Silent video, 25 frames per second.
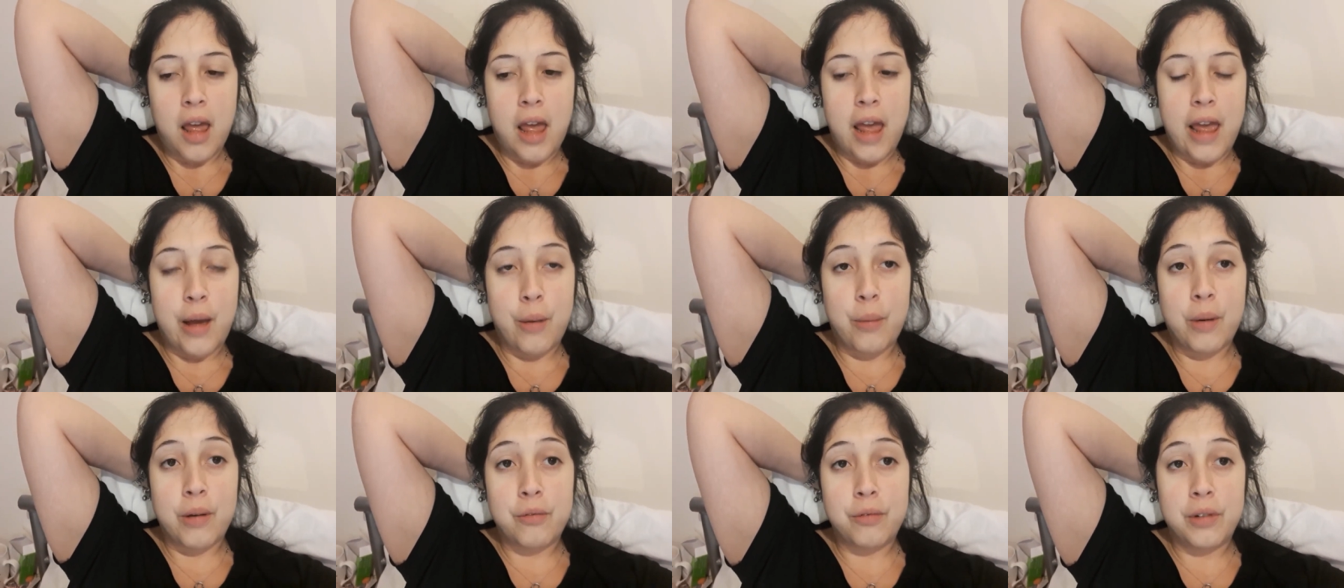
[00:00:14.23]

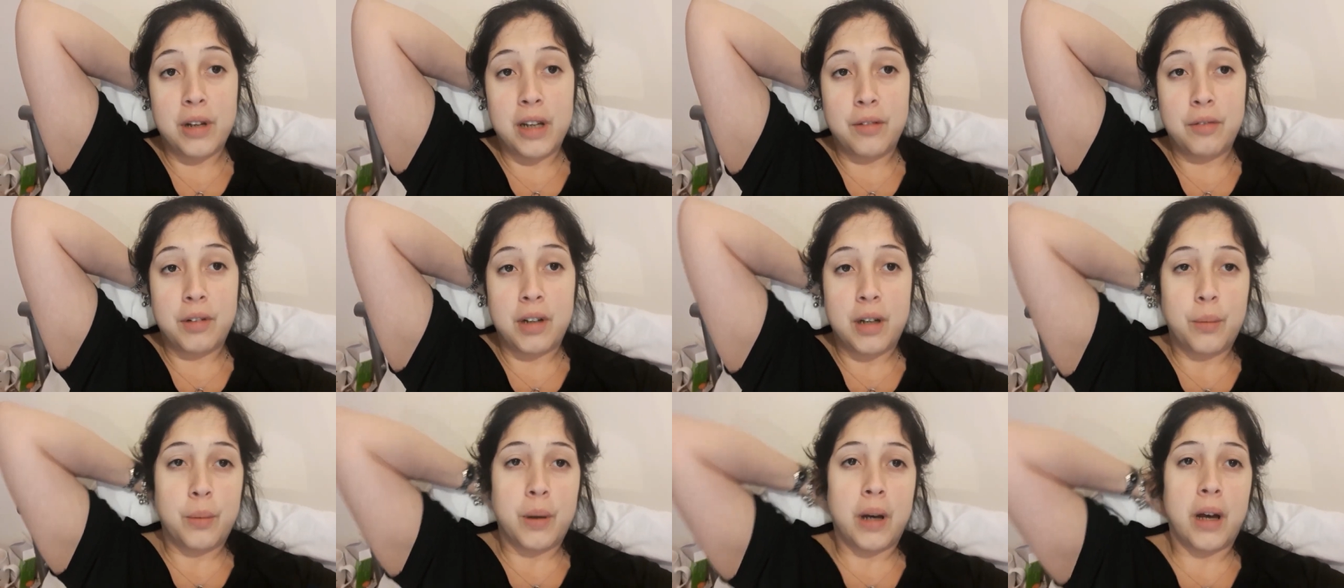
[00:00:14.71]
It went really,
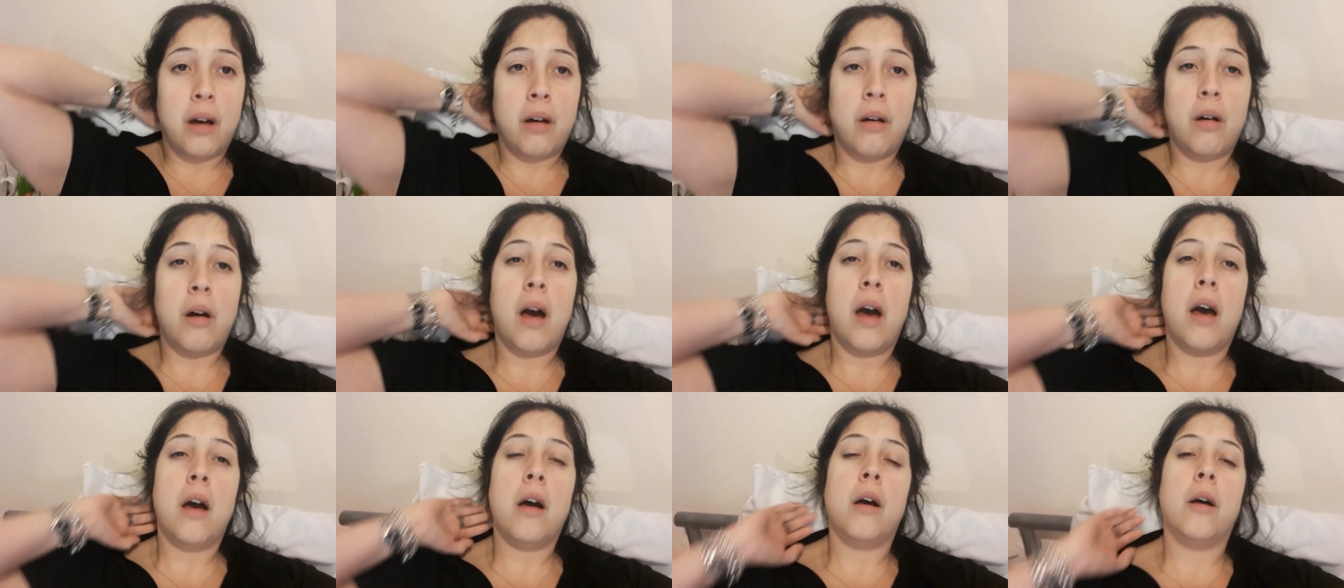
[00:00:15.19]
really
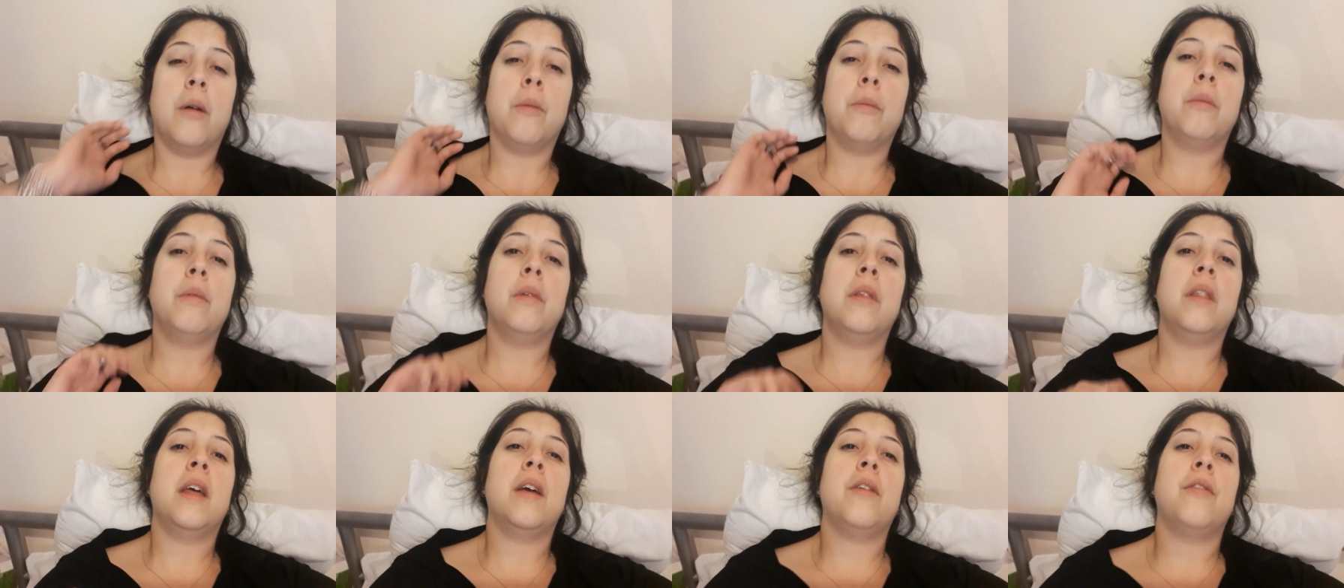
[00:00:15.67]
well.
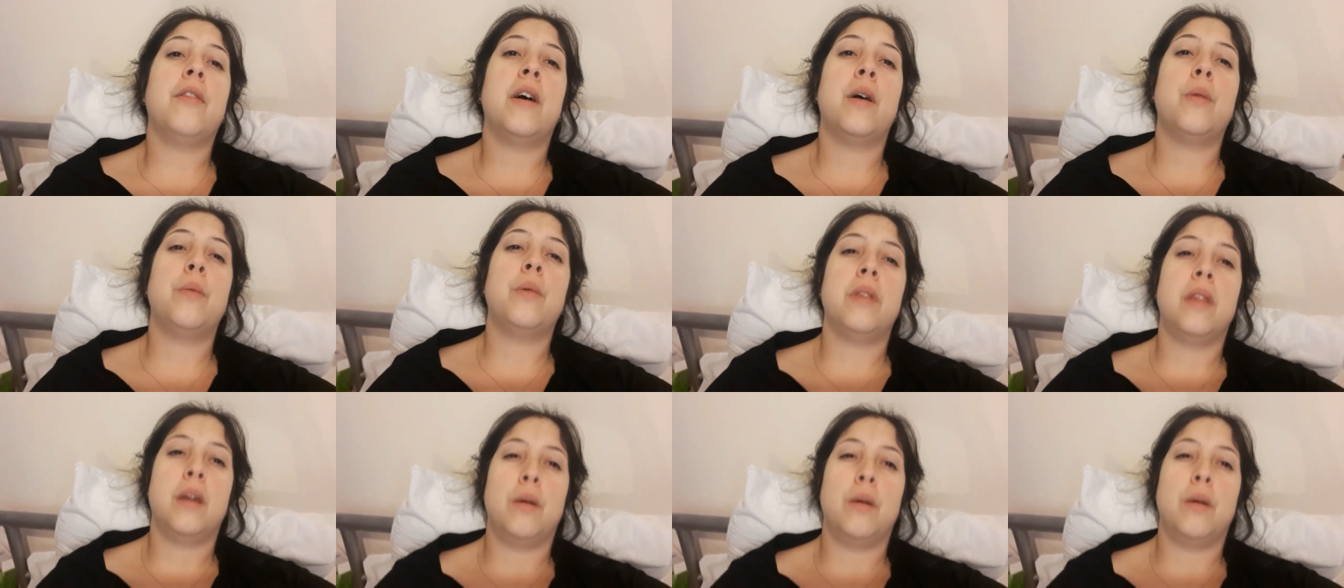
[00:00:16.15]
They found what